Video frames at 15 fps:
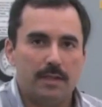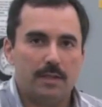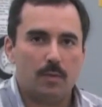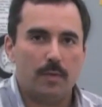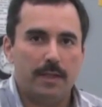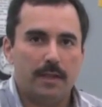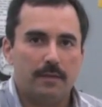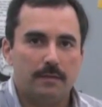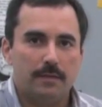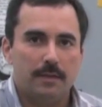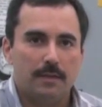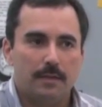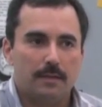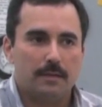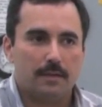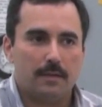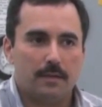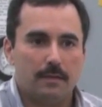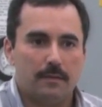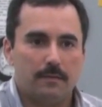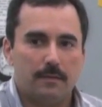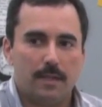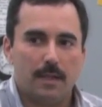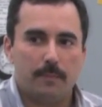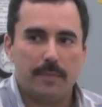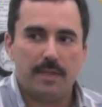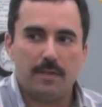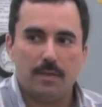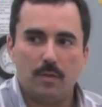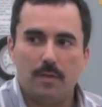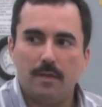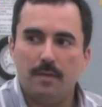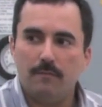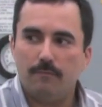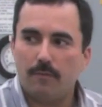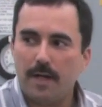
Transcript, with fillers: underwear. They'll, they'll be suited